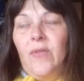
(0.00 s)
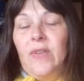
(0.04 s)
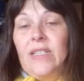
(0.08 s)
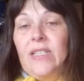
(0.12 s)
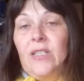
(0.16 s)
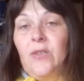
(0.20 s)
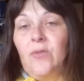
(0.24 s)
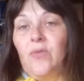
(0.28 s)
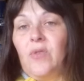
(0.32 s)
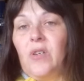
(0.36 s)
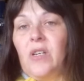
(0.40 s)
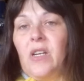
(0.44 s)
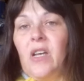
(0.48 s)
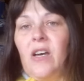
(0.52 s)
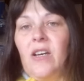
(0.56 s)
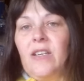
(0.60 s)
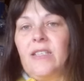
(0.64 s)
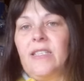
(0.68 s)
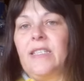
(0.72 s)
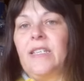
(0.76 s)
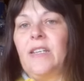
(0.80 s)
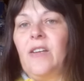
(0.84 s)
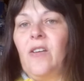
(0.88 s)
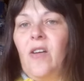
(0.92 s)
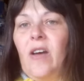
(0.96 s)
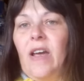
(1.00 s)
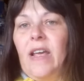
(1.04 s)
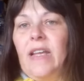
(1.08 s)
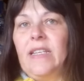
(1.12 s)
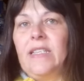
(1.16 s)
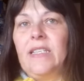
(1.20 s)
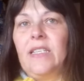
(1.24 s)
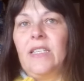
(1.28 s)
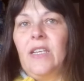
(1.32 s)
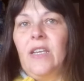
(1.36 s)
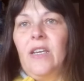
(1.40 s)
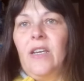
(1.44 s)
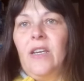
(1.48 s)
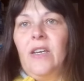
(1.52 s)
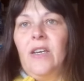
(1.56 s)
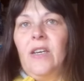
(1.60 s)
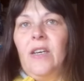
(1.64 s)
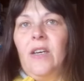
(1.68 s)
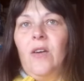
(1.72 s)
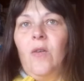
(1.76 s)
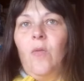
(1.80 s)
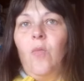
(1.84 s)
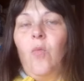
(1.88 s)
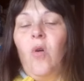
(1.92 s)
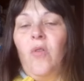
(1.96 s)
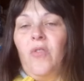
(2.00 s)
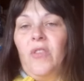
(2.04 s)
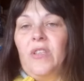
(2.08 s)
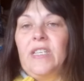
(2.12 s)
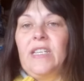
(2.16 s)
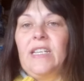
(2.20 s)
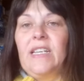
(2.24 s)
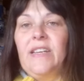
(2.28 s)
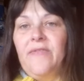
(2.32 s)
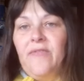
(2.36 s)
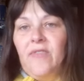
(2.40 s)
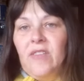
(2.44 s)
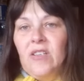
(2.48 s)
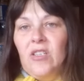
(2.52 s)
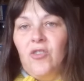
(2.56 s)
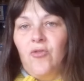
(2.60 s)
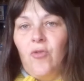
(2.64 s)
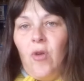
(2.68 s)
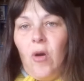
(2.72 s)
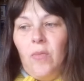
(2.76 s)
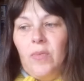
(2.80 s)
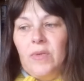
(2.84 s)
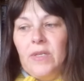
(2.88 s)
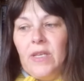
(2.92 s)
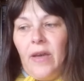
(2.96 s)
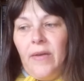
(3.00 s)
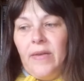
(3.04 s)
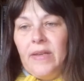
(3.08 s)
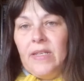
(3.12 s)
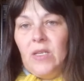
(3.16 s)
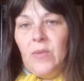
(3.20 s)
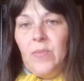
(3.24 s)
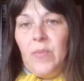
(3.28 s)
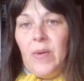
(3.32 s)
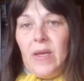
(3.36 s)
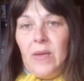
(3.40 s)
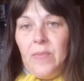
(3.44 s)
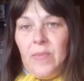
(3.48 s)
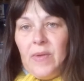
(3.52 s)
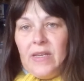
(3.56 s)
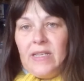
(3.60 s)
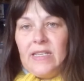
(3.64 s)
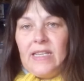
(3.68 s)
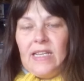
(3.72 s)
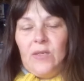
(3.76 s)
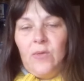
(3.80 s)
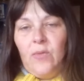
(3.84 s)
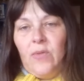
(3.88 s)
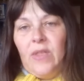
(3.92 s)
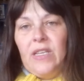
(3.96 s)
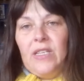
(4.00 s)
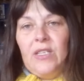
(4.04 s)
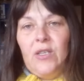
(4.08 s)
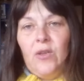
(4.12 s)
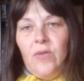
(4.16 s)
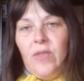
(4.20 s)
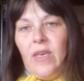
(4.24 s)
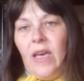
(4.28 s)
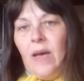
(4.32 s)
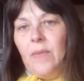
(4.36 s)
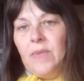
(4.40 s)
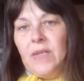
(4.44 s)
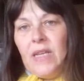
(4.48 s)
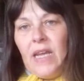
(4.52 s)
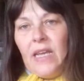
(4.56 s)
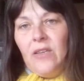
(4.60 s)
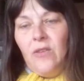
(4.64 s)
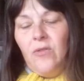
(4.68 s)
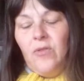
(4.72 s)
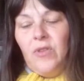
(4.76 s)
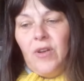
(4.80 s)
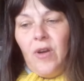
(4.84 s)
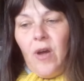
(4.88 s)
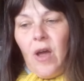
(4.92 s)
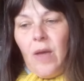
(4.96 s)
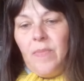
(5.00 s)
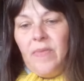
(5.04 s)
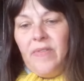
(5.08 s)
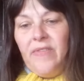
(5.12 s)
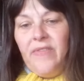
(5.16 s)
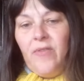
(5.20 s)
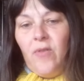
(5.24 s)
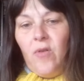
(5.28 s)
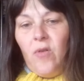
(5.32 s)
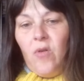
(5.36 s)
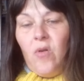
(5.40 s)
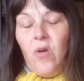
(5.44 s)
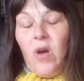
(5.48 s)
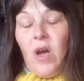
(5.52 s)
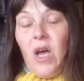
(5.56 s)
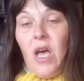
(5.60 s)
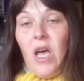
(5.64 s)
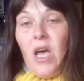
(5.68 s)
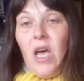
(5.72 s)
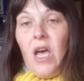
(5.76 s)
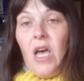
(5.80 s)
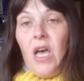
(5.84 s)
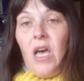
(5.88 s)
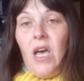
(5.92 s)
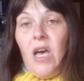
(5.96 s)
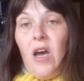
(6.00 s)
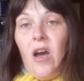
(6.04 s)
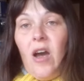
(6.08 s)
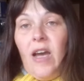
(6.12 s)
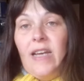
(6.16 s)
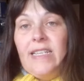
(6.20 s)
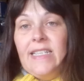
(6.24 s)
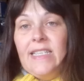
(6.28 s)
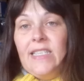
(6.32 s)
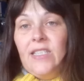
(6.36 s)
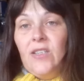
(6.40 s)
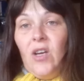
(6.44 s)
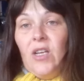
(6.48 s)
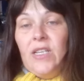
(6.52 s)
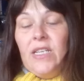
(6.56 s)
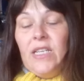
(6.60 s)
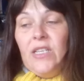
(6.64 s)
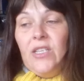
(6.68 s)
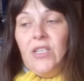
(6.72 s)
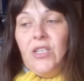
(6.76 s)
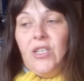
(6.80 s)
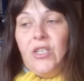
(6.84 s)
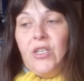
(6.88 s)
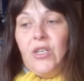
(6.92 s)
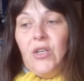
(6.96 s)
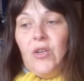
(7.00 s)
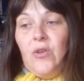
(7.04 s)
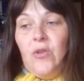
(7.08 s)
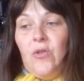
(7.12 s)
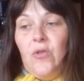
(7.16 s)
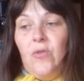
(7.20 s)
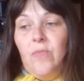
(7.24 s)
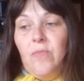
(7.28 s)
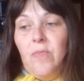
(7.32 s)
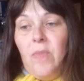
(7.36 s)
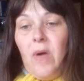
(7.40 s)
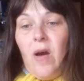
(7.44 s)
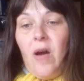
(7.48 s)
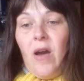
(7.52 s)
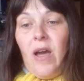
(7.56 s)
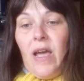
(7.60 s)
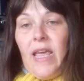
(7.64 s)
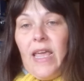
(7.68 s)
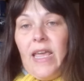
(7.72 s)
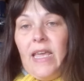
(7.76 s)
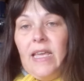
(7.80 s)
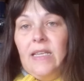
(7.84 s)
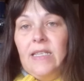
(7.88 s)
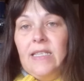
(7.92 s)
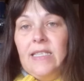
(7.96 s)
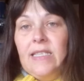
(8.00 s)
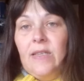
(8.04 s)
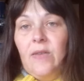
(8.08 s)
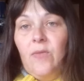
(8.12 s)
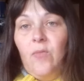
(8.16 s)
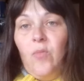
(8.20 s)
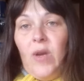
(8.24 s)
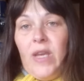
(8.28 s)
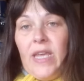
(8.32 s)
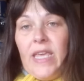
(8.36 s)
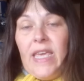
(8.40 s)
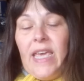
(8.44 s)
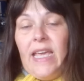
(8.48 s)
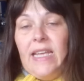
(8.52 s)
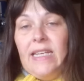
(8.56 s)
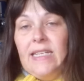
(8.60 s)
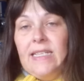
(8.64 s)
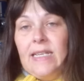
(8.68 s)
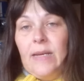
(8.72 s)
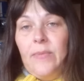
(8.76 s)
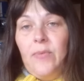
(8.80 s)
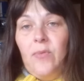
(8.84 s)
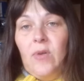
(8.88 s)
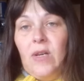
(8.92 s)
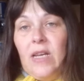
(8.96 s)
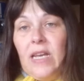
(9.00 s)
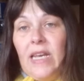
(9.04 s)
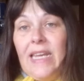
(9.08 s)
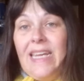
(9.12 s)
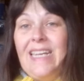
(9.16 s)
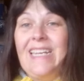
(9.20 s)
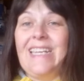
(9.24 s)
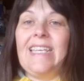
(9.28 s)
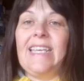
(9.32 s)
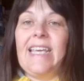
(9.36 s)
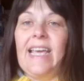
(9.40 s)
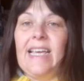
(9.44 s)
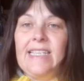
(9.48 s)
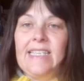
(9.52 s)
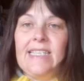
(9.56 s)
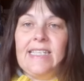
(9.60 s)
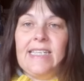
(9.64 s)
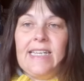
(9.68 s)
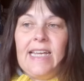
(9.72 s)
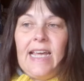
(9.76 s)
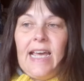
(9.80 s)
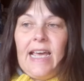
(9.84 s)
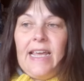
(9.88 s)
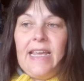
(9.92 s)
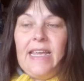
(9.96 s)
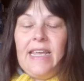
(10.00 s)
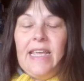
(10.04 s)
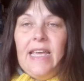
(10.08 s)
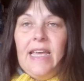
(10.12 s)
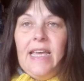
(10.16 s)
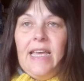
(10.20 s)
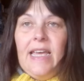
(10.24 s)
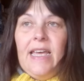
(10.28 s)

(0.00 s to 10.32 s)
until last night what the delivery slot was going to be, because that's what they do, they update you the night before, I decided to do my weekend double clean yesterday,